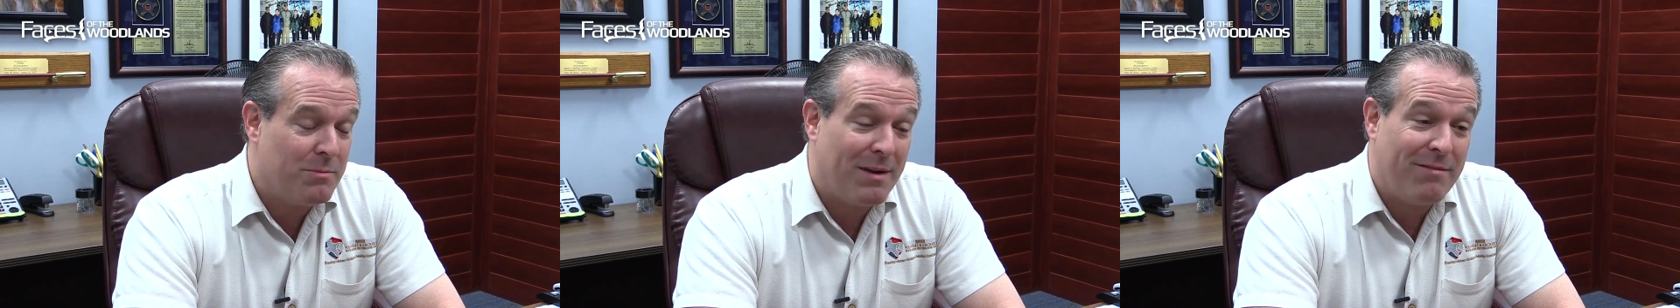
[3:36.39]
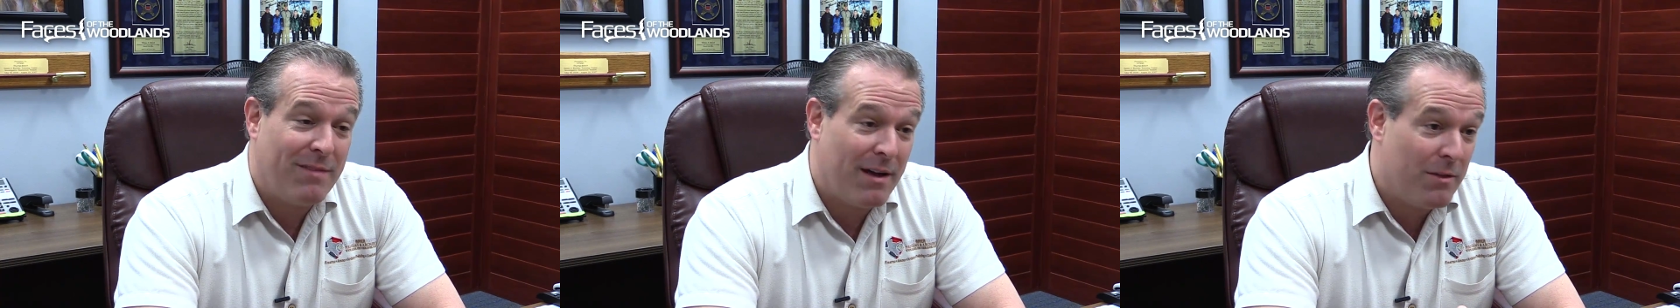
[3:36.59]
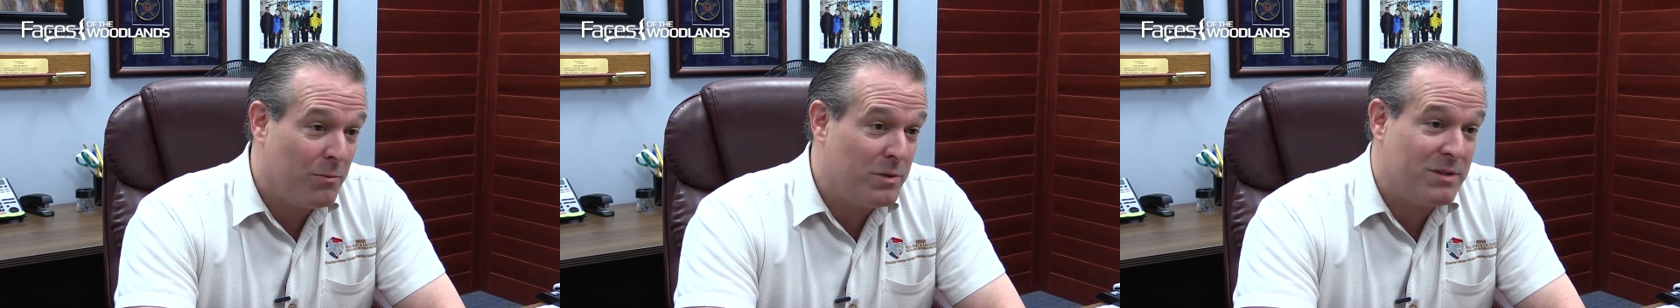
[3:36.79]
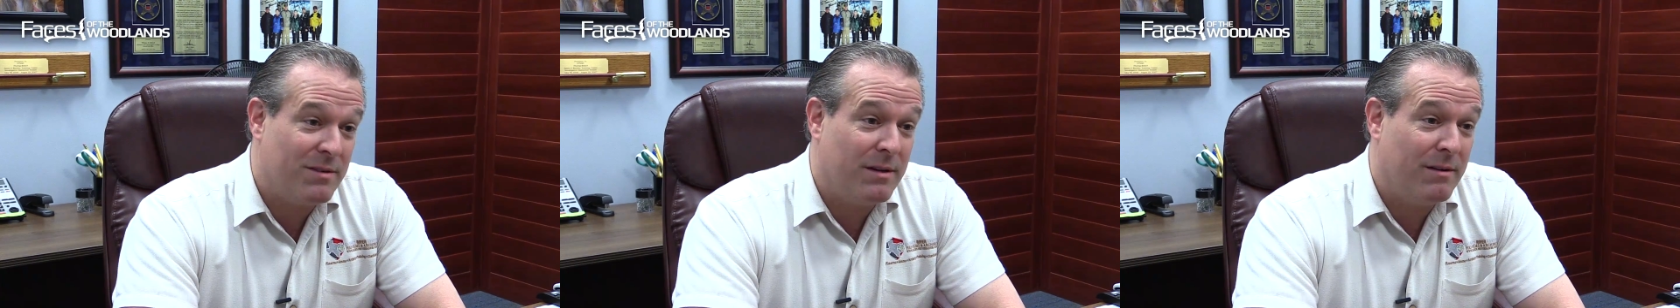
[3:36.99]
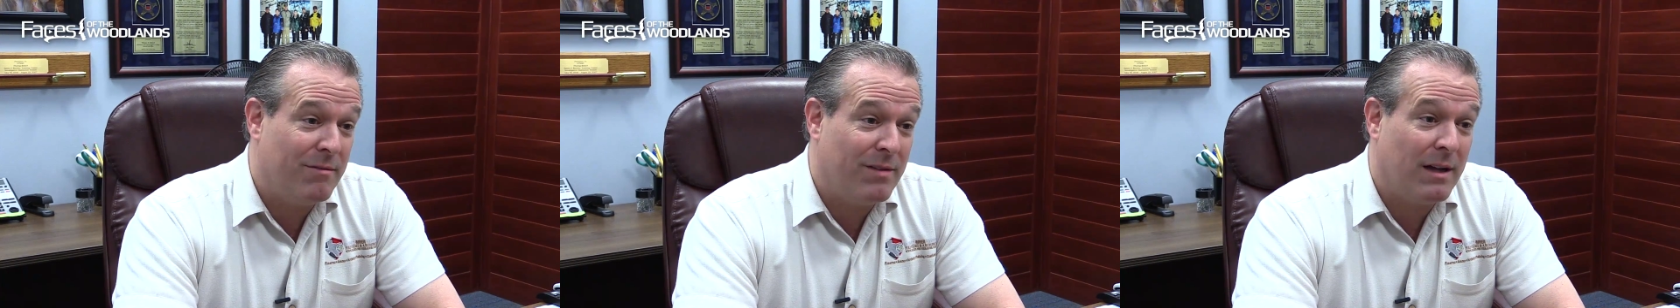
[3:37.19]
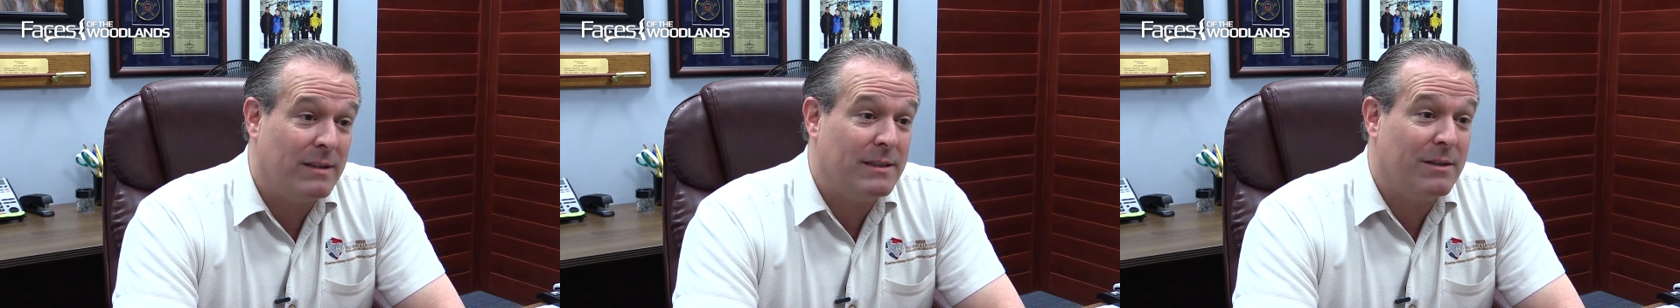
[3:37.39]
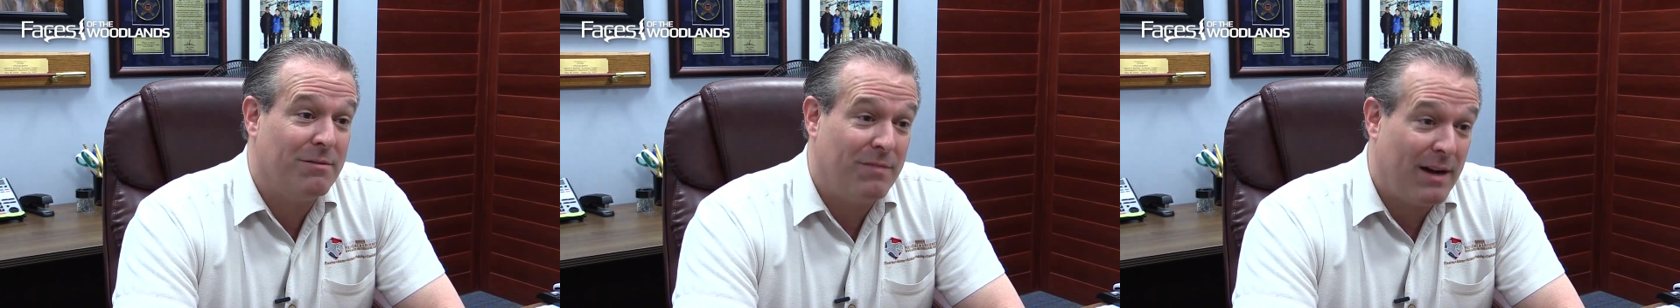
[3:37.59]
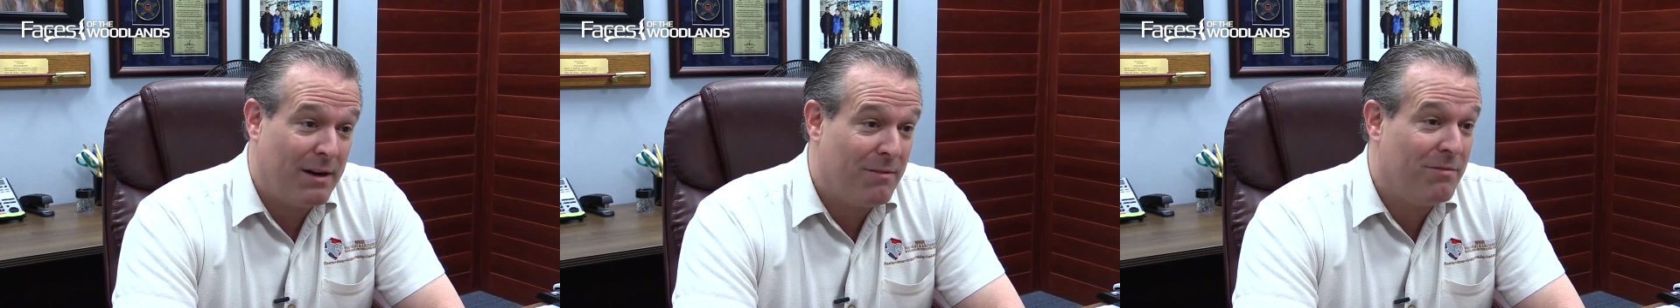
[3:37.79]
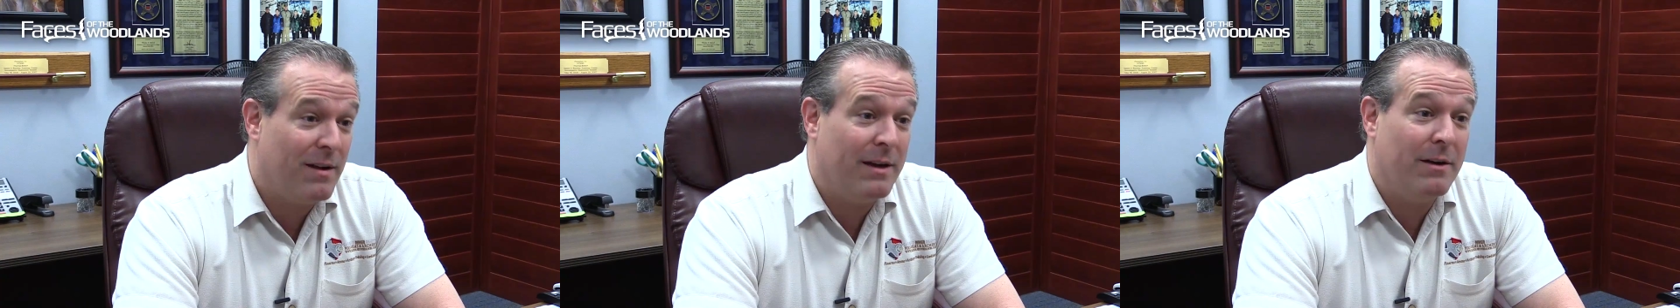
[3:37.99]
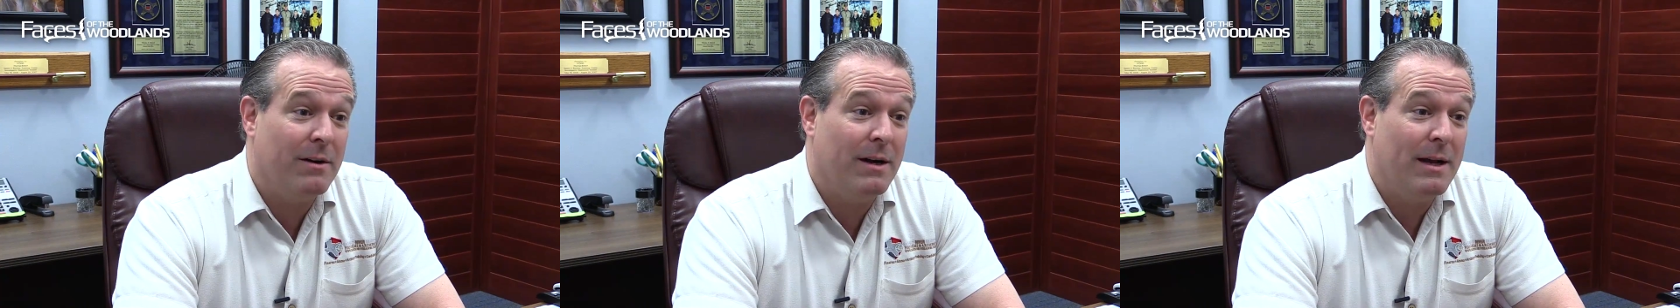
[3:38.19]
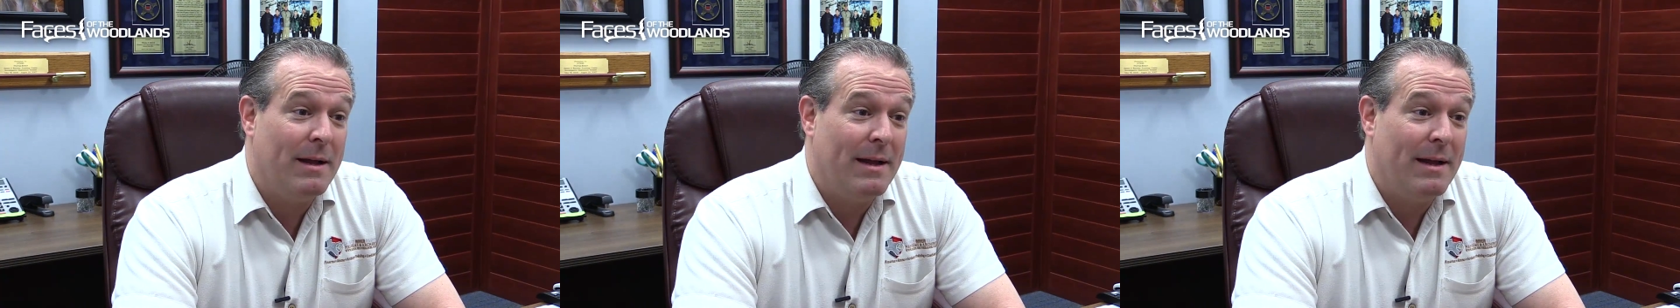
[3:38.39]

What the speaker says: My father was a volunteer firefighter,